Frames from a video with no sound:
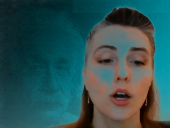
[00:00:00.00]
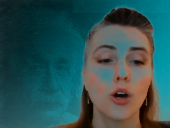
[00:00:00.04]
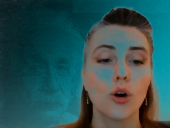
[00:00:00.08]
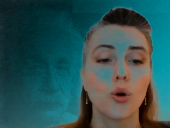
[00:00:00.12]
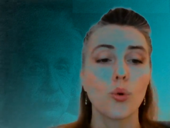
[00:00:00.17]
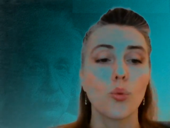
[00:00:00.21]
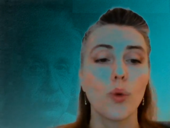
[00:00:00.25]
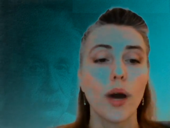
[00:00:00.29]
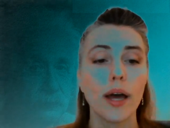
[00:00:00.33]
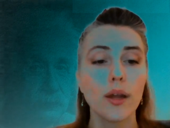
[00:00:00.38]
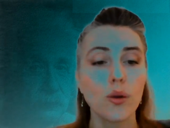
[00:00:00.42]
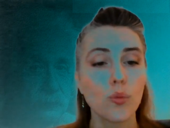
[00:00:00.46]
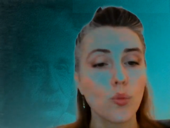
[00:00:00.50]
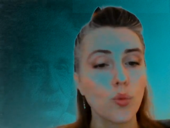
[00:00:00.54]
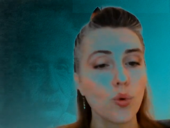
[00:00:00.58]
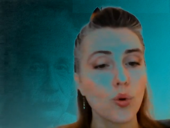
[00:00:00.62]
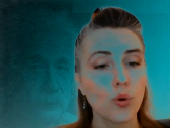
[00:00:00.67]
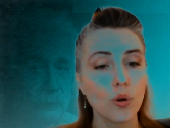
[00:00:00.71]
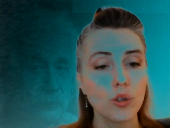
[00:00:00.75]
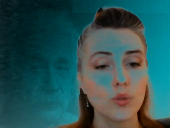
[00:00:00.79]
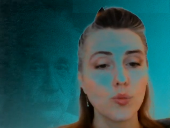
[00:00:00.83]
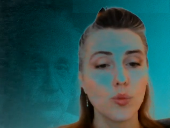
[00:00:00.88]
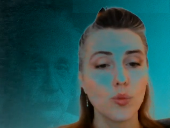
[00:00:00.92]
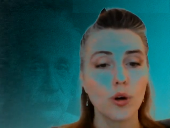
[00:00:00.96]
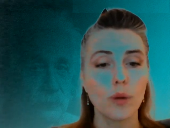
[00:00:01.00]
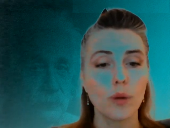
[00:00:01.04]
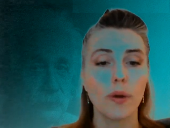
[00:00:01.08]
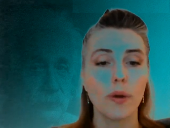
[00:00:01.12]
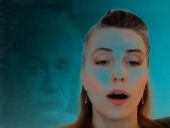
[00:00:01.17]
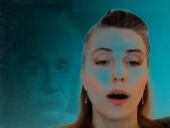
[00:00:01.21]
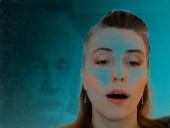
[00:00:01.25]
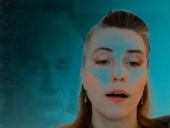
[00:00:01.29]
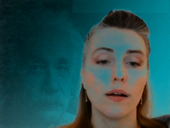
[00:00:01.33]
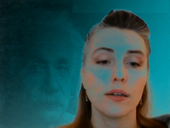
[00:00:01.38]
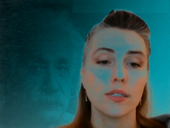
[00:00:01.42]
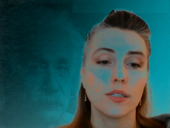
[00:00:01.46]
when World War
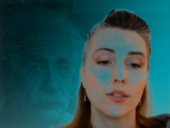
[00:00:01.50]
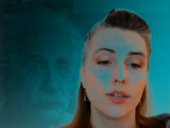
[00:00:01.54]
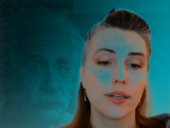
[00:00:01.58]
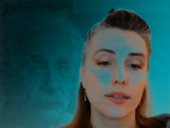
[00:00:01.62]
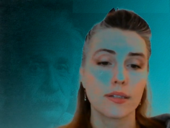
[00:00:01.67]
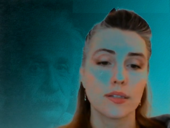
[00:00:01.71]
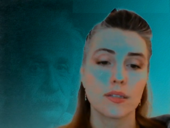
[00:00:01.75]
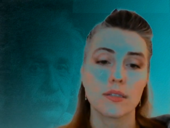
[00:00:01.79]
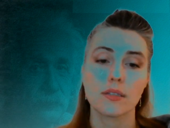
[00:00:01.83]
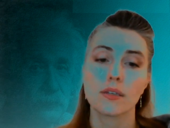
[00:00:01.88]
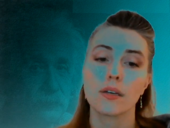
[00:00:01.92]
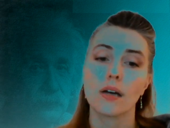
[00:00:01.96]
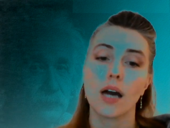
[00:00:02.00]
politics,